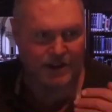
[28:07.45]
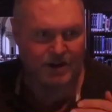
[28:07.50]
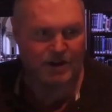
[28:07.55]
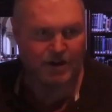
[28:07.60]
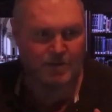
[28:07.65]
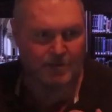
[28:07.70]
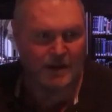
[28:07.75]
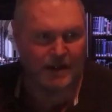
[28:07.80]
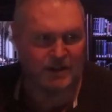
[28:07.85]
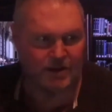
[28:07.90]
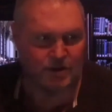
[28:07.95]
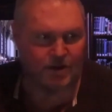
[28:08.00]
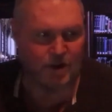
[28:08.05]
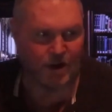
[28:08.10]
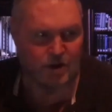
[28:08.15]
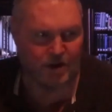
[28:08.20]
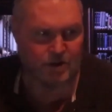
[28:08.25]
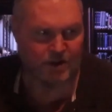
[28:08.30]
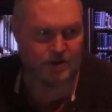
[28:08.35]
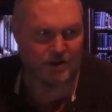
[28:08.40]
It is to
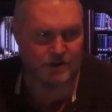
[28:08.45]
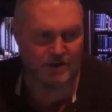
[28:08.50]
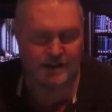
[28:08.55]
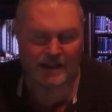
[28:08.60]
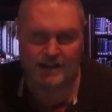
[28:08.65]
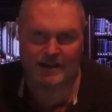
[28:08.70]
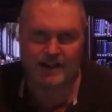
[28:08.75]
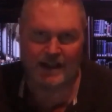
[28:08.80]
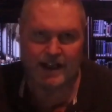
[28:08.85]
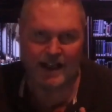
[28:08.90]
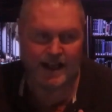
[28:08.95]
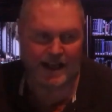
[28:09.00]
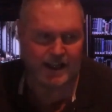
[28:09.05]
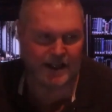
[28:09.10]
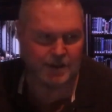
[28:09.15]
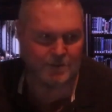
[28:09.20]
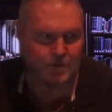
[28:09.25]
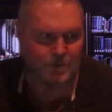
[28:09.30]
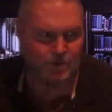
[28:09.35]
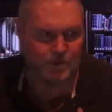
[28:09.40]
make certain that
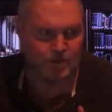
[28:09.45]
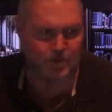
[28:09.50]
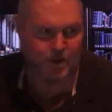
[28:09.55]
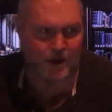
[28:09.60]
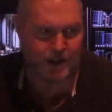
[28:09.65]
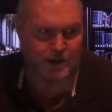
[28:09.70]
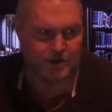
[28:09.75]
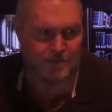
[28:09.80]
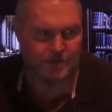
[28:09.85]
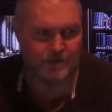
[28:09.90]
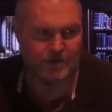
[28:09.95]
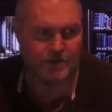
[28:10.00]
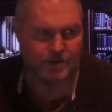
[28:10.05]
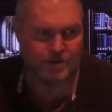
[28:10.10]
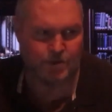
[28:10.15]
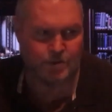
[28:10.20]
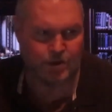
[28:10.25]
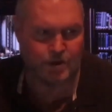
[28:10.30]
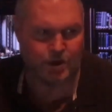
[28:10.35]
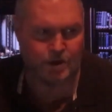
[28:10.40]
the animal
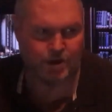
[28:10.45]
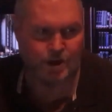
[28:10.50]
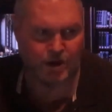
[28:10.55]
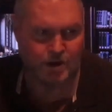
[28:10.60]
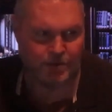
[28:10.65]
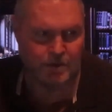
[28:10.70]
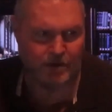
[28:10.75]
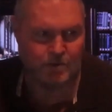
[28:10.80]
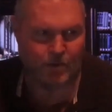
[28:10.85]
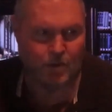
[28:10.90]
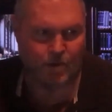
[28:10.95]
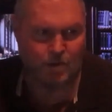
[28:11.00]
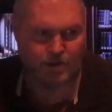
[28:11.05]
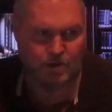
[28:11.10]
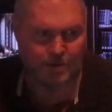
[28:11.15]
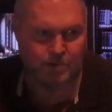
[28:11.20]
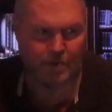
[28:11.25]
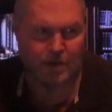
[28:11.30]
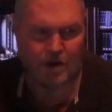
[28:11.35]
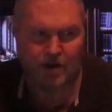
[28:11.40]
sacrificial
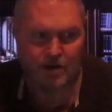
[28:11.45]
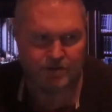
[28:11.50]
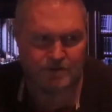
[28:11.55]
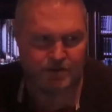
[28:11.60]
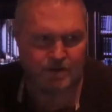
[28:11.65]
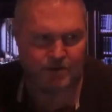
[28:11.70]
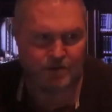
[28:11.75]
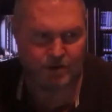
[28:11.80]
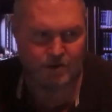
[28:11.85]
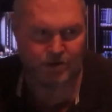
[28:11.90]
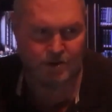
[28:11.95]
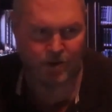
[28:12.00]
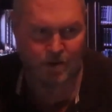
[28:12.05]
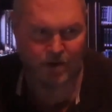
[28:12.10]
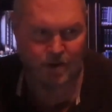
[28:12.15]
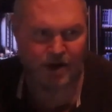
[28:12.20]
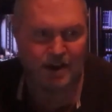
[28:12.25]
atonement worship laws of the